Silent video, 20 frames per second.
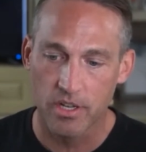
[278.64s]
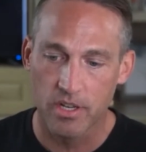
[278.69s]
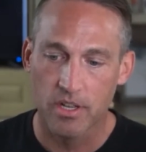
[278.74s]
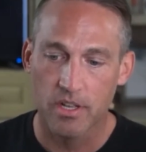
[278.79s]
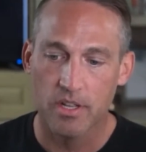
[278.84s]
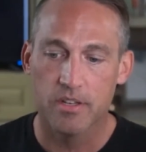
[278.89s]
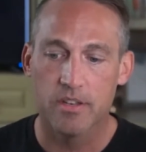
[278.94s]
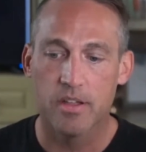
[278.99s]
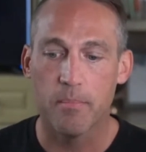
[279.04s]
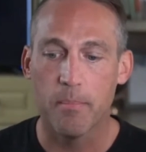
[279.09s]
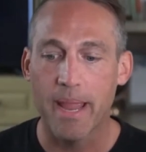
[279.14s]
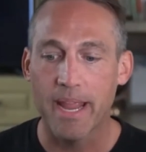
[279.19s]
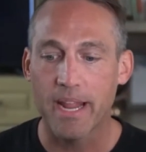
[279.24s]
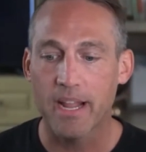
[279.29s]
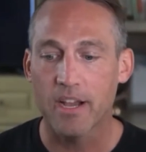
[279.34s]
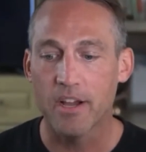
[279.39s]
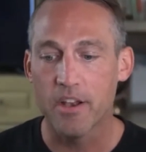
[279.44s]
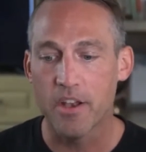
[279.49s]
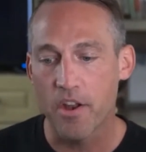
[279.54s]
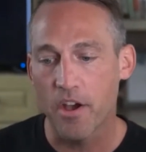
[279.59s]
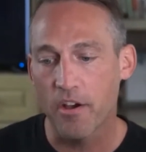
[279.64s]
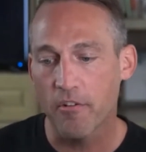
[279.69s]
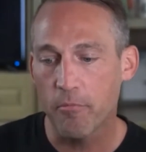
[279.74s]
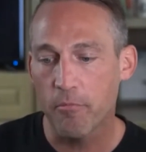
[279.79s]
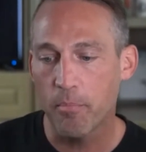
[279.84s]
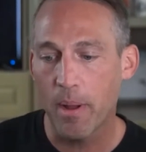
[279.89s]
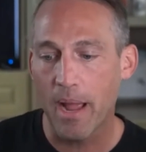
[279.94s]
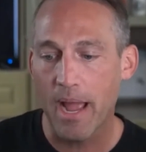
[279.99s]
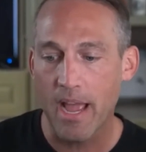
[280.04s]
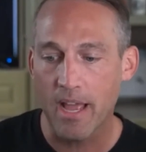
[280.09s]
to make enough
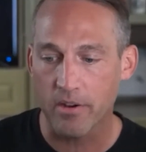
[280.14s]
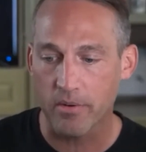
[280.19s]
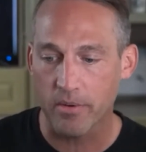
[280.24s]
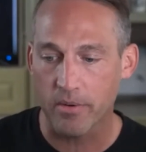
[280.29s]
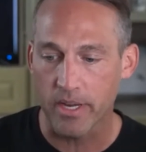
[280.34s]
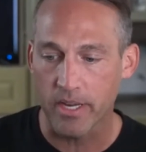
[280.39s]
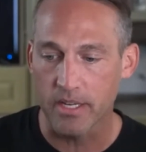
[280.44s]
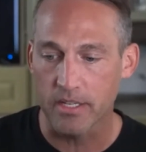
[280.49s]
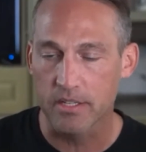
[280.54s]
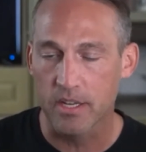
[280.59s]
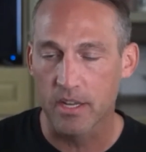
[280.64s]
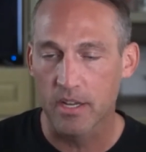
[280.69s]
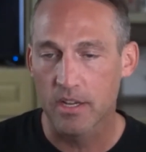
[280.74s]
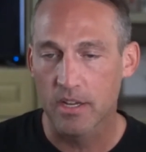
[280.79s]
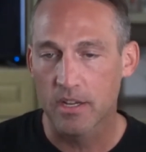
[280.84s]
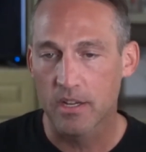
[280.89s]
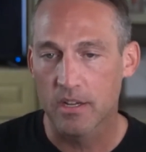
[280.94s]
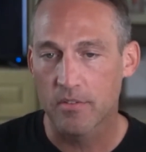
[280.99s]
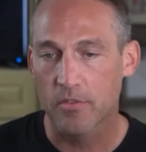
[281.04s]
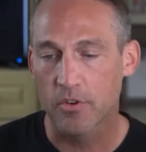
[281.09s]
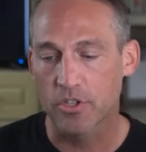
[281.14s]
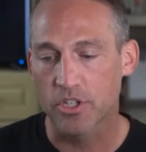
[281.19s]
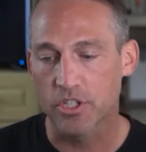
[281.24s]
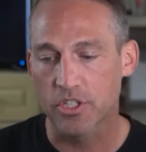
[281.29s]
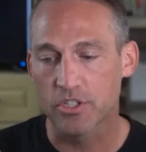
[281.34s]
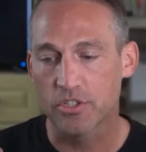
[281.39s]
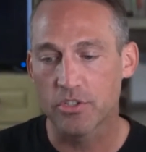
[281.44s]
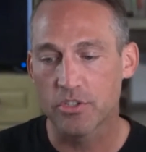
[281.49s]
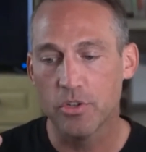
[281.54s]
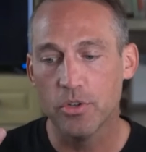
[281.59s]
batteries for
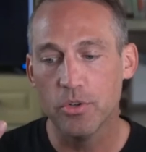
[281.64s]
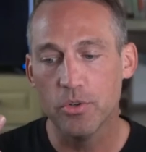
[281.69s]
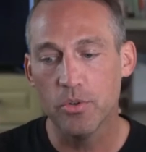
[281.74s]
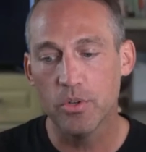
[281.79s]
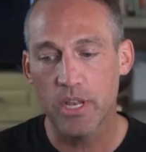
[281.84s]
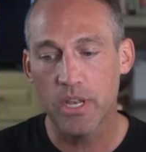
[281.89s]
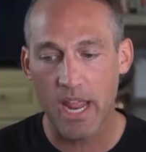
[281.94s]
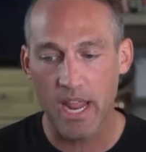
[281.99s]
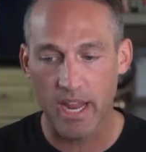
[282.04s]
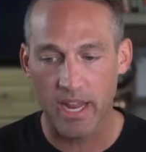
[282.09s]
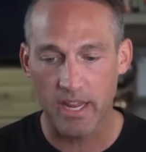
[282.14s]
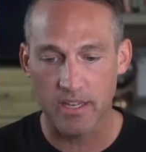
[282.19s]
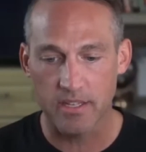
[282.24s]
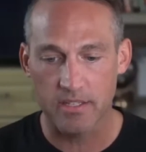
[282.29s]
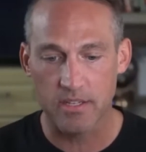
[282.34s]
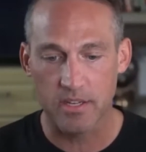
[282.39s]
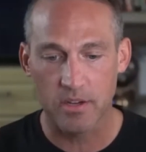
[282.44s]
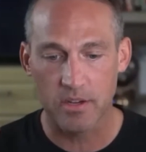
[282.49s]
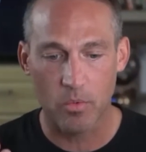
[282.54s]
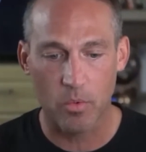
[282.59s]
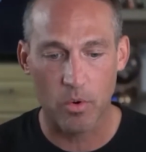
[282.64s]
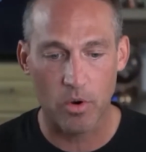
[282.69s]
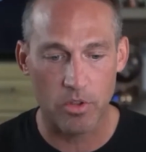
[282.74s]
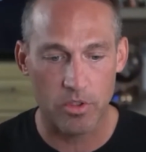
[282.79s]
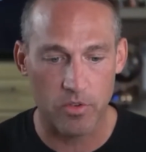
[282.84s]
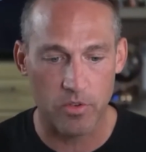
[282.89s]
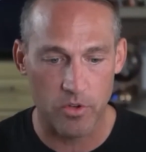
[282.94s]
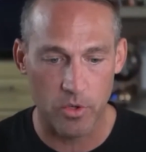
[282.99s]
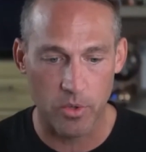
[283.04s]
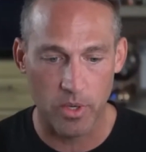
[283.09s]
just 2 days worth
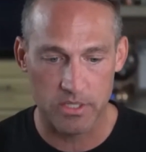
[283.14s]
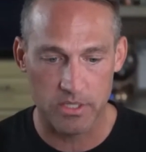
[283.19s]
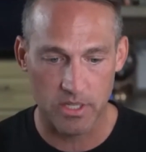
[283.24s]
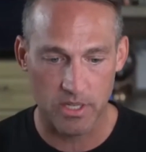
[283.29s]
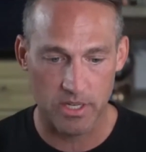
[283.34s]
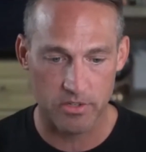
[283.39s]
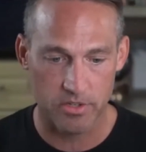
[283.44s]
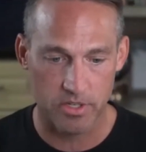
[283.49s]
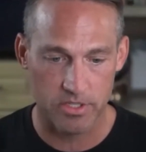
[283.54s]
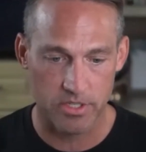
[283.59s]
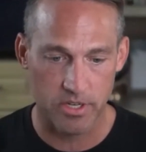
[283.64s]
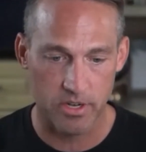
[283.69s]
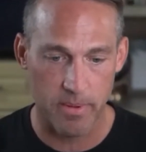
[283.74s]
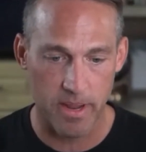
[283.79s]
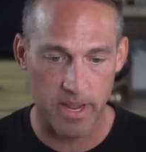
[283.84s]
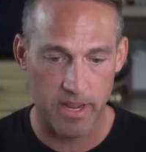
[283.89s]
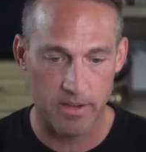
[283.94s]
of U.S. electricity demand.